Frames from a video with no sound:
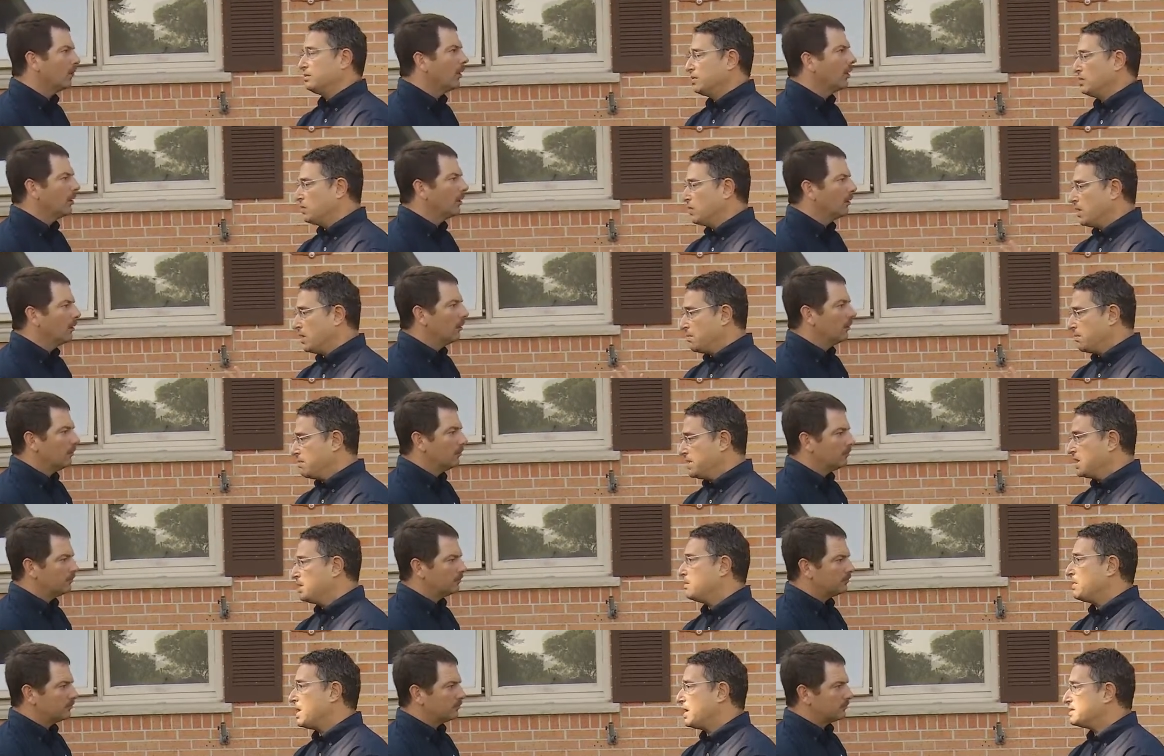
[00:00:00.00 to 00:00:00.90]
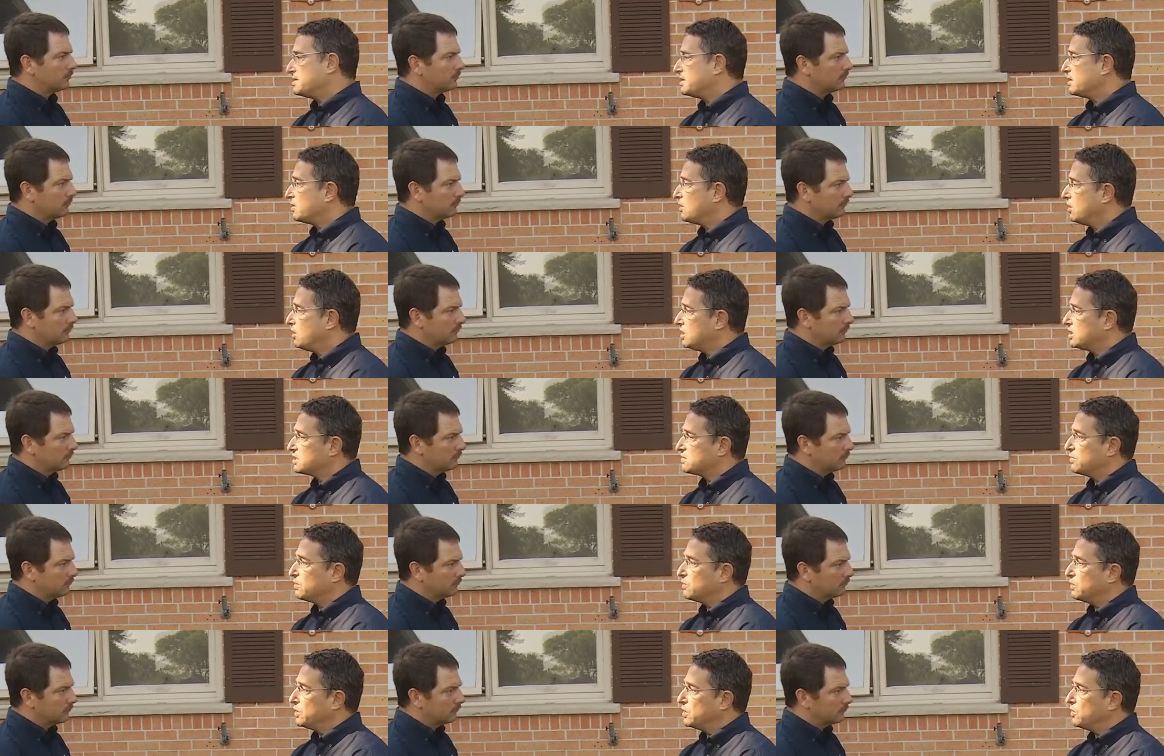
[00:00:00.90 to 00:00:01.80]
Speaker 1: We want to minimize the cost,
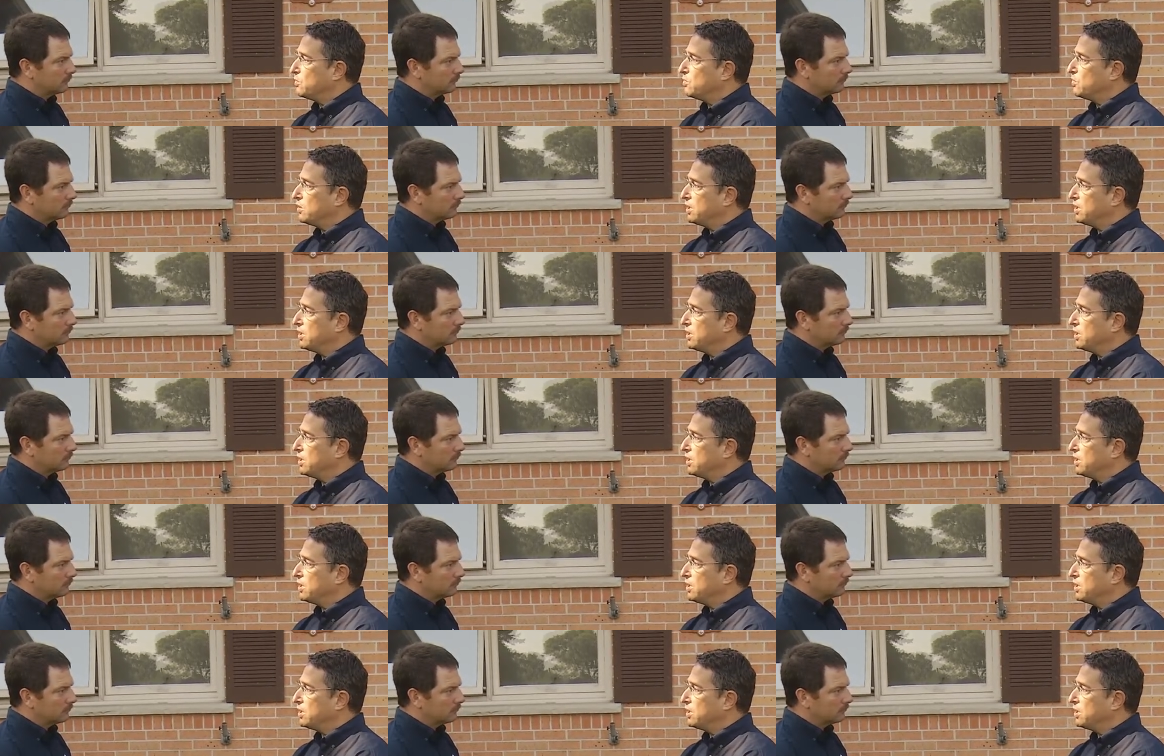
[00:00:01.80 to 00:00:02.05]
but we don't